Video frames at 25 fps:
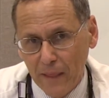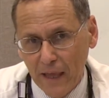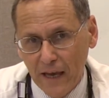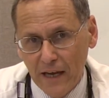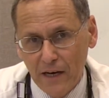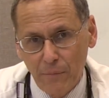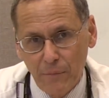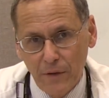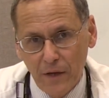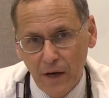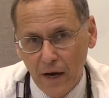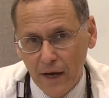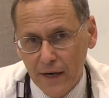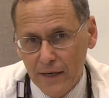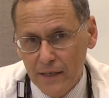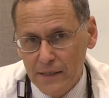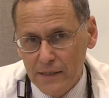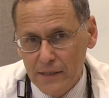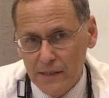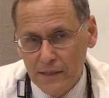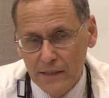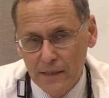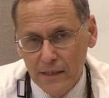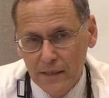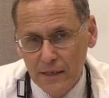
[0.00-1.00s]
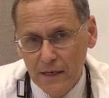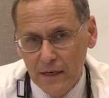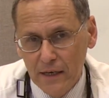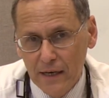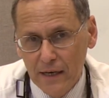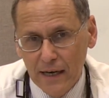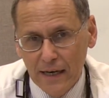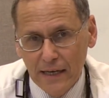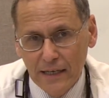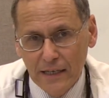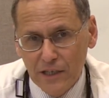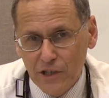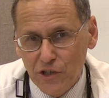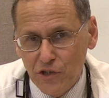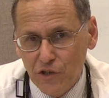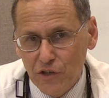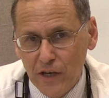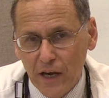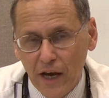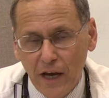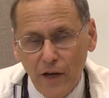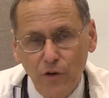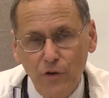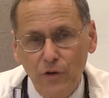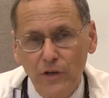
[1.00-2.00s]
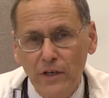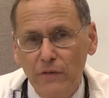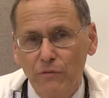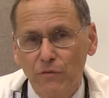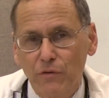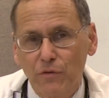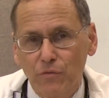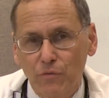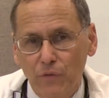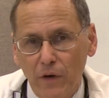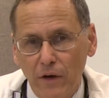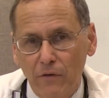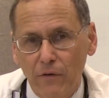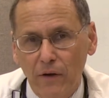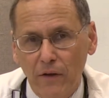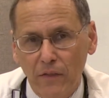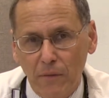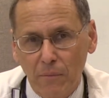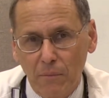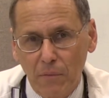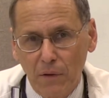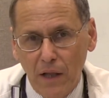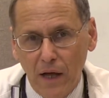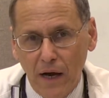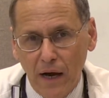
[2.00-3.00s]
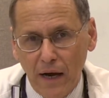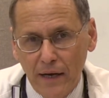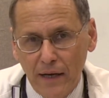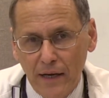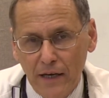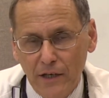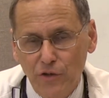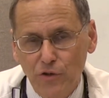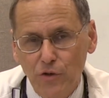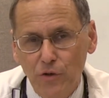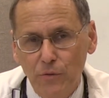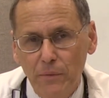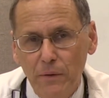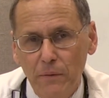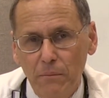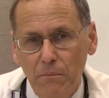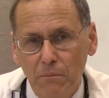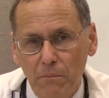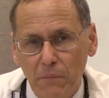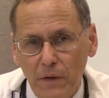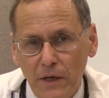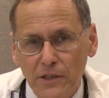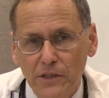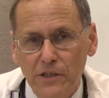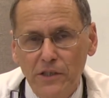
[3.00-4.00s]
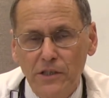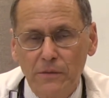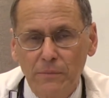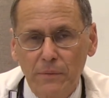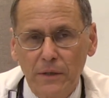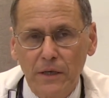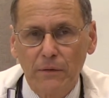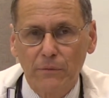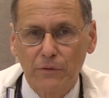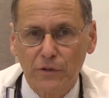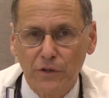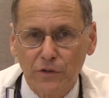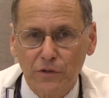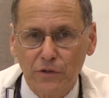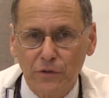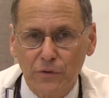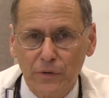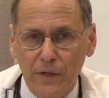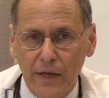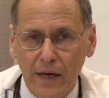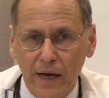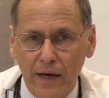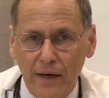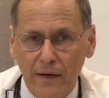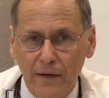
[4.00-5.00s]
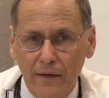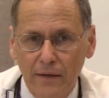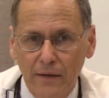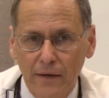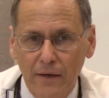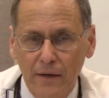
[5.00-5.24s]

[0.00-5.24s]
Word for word: And to be honest, initially I couldn't even run around the block. It took me months to be able to do that.